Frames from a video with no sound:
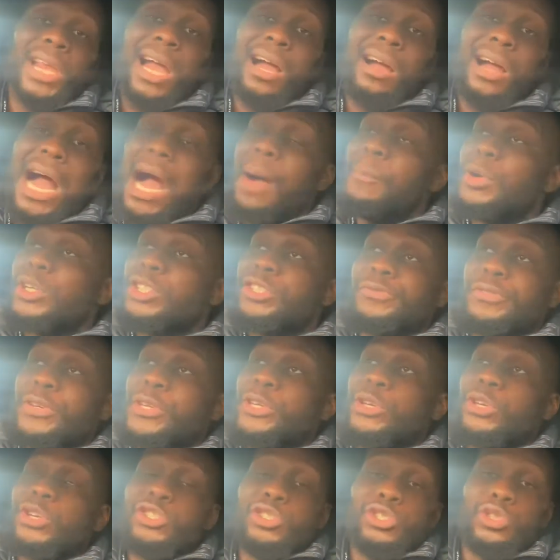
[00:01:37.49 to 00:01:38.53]
how much
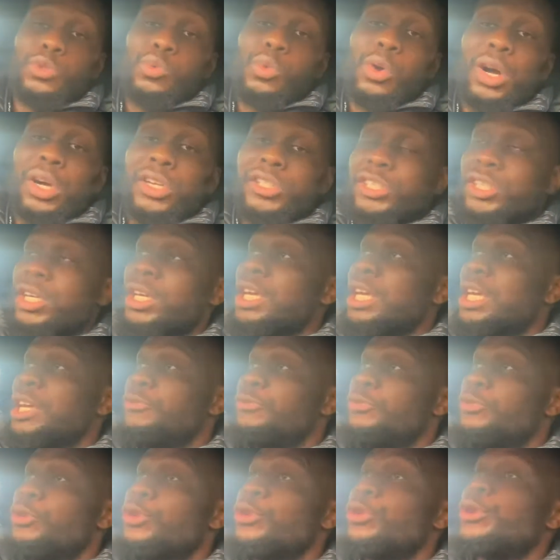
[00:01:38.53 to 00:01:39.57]
videos you watch. If
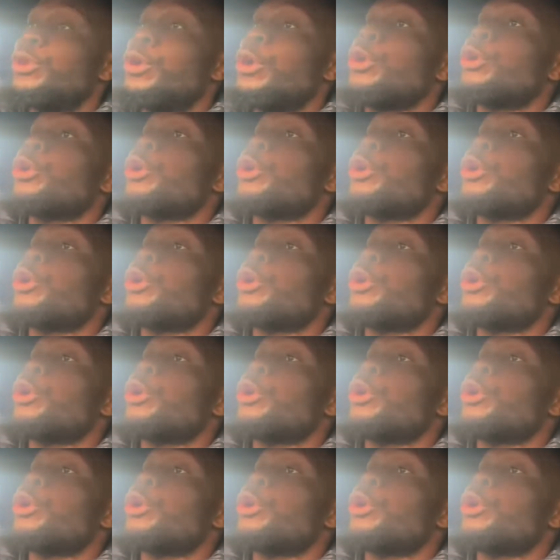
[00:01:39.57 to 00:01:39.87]
you don't